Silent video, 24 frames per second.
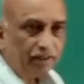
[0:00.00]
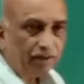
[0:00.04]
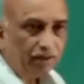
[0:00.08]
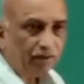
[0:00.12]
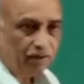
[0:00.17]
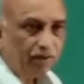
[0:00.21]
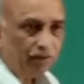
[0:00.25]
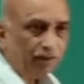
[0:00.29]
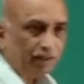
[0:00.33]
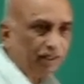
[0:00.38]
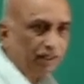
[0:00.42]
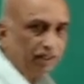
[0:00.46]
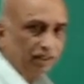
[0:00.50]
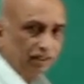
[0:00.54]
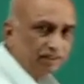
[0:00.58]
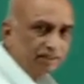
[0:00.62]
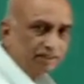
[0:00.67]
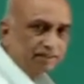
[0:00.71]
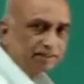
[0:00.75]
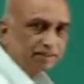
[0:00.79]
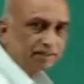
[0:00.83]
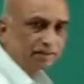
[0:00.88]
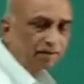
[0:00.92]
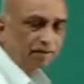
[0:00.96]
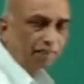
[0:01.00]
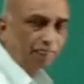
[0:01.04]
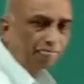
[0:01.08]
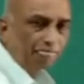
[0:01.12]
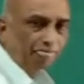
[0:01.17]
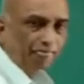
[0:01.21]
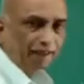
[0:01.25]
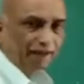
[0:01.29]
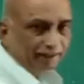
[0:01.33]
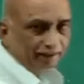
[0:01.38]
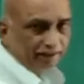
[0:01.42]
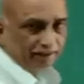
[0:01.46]
organelles
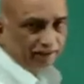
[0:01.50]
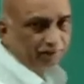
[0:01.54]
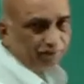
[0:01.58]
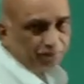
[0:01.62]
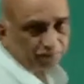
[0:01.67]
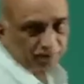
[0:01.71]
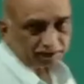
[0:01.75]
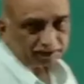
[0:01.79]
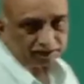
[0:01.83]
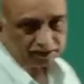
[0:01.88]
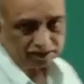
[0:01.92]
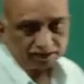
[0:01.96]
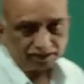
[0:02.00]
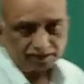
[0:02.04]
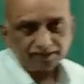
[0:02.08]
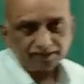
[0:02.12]
and their functions,